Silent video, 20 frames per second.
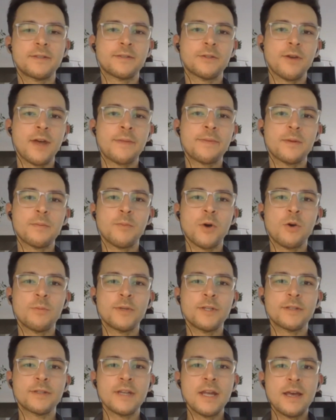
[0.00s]
So at the
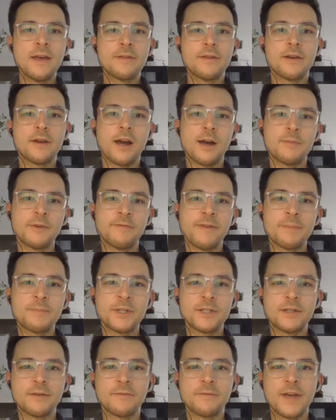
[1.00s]
moment, the Carme web
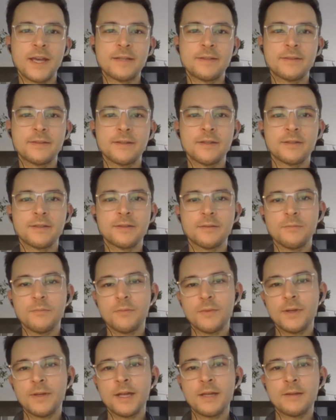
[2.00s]
interface is
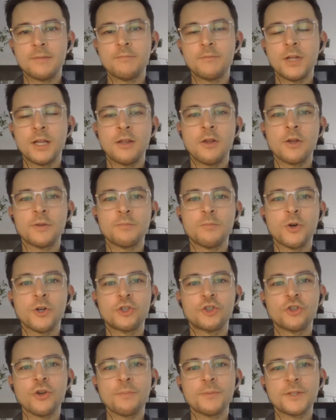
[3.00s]
a lot more
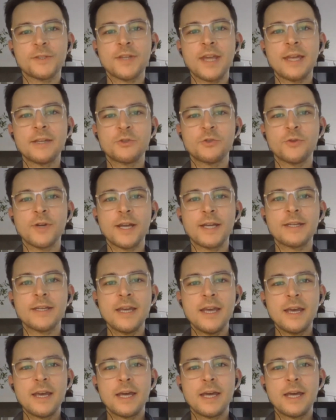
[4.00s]
job-centric,